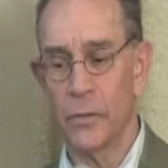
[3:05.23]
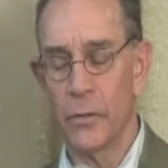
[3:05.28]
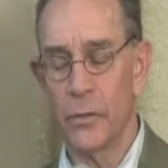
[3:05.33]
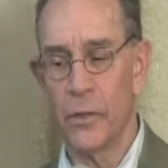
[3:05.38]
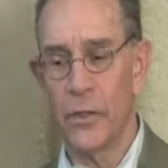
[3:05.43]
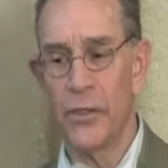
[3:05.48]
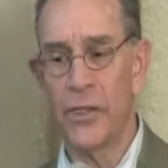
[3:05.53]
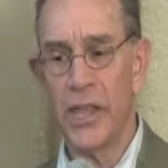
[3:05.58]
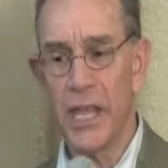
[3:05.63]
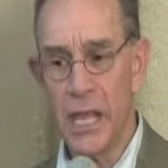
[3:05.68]

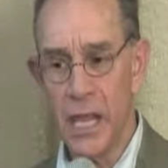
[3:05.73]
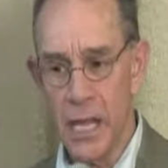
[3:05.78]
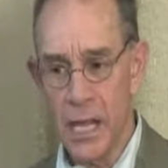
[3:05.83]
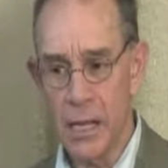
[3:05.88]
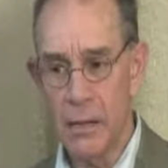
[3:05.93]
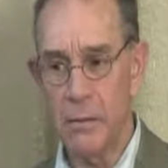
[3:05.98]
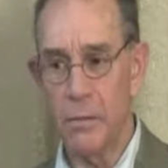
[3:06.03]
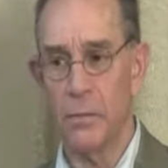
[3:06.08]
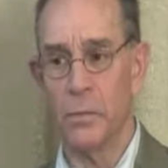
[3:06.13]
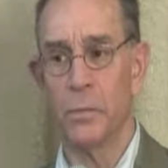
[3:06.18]

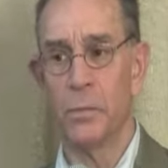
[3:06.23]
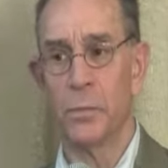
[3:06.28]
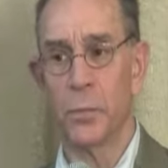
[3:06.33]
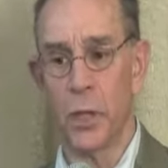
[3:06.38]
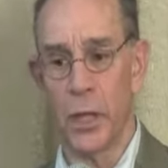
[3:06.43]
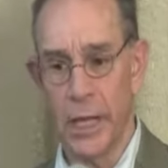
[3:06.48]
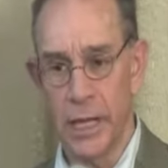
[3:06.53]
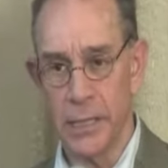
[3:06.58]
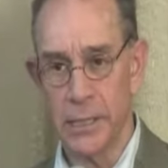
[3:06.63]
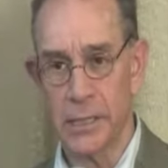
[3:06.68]
the
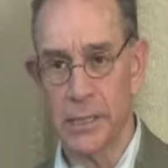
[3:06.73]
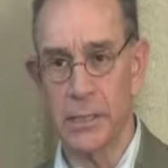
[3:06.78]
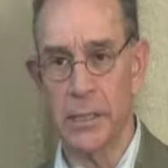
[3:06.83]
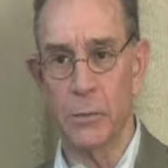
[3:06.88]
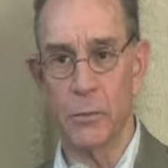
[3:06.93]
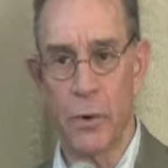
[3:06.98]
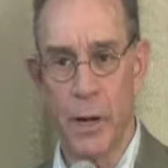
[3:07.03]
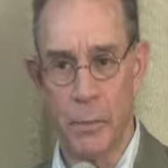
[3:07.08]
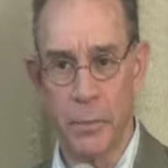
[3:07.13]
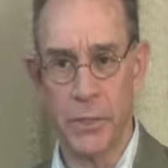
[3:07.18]
place
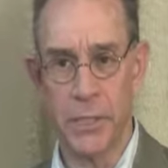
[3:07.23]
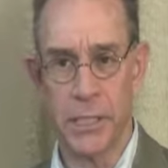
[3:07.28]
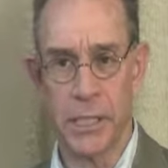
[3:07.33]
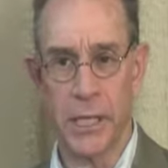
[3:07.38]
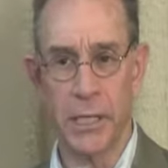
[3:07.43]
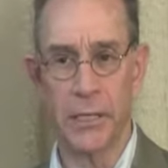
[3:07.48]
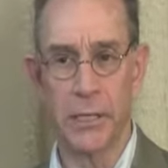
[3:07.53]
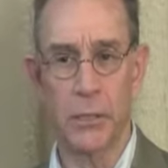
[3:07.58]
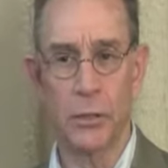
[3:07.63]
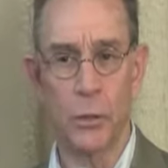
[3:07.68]
that
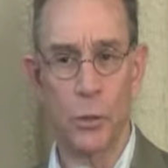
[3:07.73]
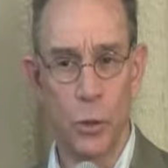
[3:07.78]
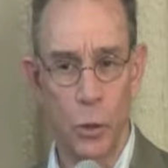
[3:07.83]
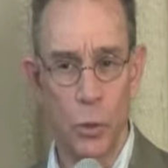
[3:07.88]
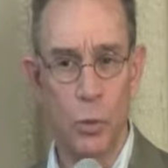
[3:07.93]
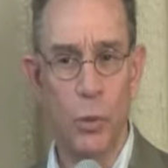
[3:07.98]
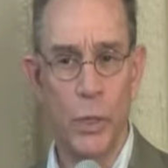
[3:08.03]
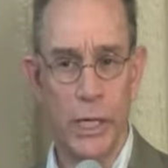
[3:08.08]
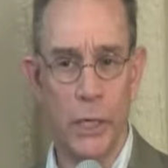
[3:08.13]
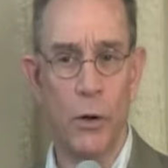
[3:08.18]
represents who
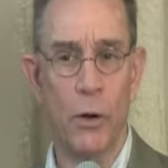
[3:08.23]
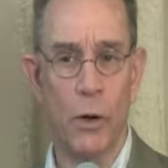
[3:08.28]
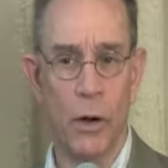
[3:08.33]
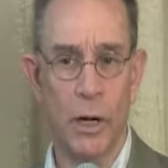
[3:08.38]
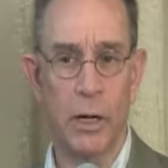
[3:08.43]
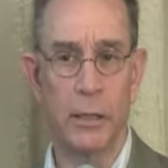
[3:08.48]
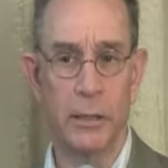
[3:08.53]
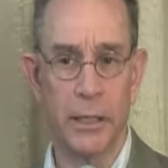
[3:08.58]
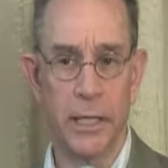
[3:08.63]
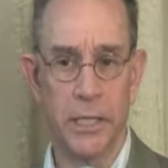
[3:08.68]
we are